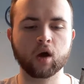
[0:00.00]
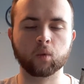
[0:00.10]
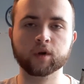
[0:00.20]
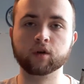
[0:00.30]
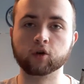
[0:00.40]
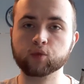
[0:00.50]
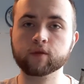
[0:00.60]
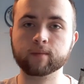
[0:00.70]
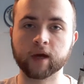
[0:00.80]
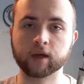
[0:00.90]
Windows
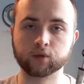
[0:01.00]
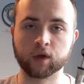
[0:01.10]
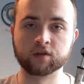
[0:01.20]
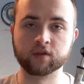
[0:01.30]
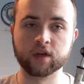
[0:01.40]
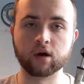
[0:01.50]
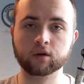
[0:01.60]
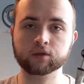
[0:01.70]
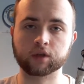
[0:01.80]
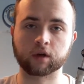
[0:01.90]
Movie Maker to edit
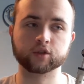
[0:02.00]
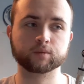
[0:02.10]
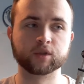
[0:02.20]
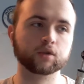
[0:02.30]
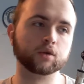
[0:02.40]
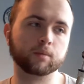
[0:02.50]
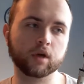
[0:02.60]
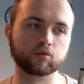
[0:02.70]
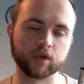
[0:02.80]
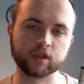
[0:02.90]
videos, and I've just been doing a
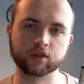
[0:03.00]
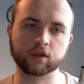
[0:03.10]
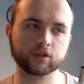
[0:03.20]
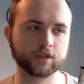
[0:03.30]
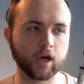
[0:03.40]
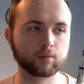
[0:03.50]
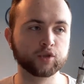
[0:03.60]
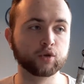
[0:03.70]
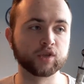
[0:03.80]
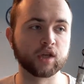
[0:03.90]
bit of research. Now I'm
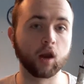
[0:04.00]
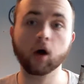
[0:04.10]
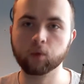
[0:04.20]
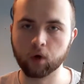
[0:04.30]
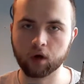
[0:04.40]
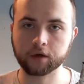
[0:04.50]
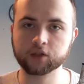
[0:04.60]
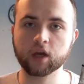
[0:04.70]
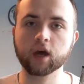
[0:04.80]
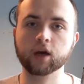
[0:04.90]
using
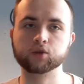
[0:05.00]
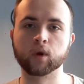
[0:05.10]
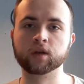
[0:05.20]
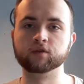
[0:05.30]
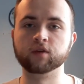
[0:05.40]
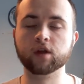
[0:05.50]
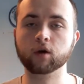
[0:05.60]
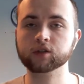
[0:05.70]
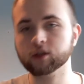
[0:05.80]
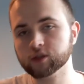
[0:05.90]
Lightworks to edit
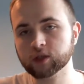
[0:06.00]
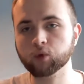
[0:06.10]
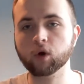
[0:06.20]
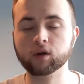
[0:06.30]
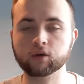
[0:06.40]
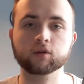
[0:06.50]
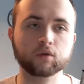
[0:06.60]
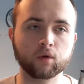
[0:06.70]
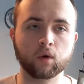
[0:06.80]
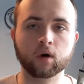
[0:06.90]
videos. It does seem quite good,
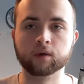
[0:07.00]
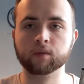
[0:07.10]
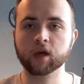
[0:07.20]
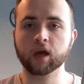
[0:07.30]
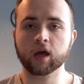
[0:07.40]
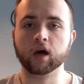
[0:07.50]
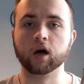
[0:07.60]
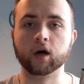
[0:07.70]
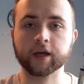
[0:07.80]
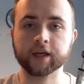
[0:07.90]
quite
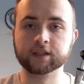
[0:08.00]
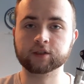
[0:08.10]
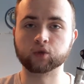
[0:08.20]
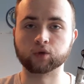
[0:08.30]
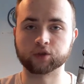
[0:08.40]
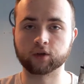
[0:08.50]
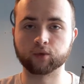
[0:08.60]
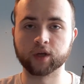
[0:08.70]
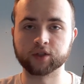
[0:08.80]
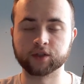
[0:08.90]
easy sort of
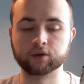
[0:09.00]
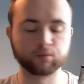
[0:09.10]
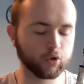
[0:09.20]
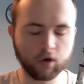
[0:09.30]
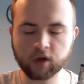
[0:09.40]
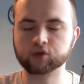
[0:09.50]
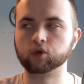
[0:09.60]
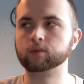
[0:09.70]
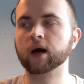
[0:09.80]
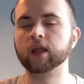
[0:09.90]
software to use, but we're not going to
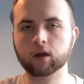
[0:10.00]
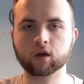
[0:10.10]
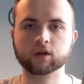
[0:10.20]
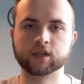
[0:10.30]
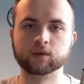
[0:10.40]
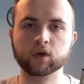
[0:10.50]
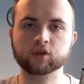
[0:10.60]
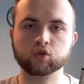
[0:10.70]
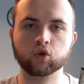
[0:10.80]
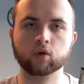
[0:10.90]
talk about that. Like I said, we're going
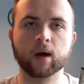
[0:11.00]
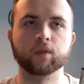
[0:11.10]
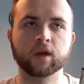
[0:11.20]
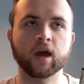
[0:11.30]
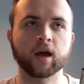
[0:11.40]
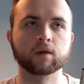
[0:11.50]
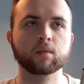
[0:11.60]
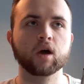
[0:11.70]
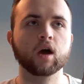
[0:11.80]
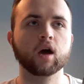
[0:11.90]
to talk about the game
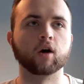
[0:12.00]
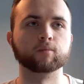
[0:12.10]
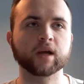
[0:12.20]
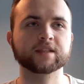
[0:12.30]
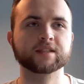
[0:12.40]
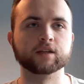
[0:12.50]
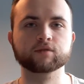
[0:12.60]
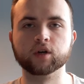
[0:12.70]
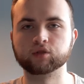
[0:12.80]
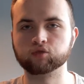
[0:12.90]
of Man City
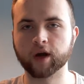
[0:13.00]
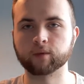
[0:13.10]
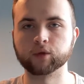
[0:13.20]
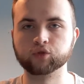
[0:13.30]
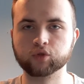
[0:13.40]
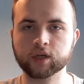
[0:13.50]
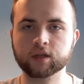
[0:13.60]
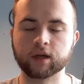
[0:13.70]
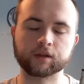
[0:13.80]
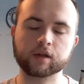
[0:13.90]
versus Real Madrid.
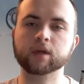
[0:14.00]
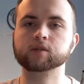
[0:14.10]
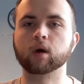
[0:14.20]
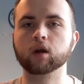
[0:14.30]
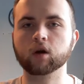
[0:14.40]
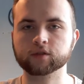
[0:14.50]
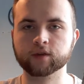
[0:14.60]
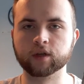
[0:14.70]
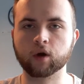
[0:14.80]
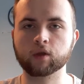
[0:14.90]
Now I did mention in my last
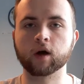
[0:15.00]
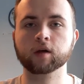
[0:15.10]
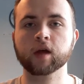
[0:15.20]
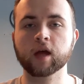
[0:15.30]
video that